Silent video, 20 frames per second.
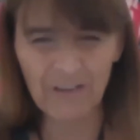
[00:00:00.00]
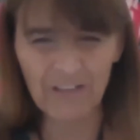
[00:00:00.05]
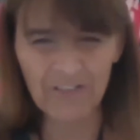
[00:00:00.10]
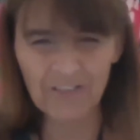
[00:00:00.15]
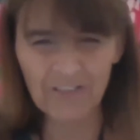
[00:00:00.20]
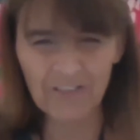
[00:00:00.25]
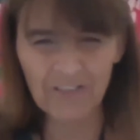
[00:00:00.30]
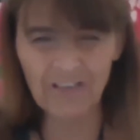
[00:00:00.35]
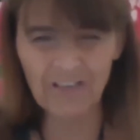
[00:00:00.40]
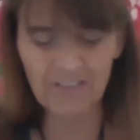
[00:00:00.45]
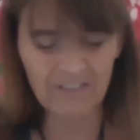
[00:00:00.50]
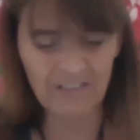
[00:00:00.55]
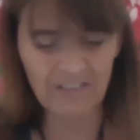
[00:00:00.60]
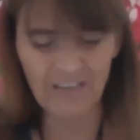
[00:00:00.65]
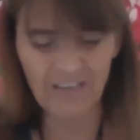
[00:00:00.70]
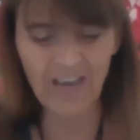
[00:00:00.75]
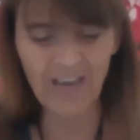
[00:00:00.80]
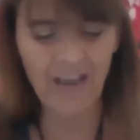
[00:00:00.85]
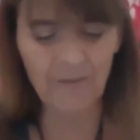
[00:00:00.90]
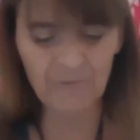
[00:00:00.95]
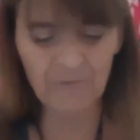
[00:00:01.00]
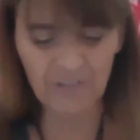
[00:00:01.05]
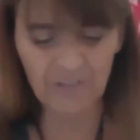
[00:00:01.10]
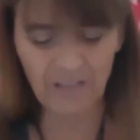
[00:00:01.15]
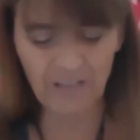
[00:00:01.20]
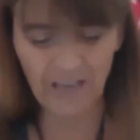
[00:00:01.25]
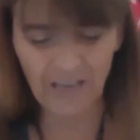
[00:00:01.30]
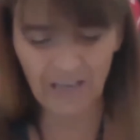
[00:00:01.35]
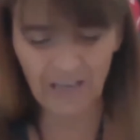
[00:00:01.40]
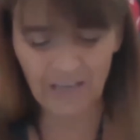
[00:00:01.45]
it just doesn't
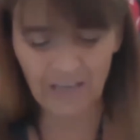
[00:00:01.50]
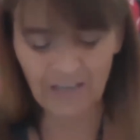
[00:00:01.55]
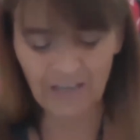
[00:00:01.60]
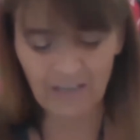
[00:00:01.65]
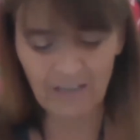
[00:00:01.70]
encapsulate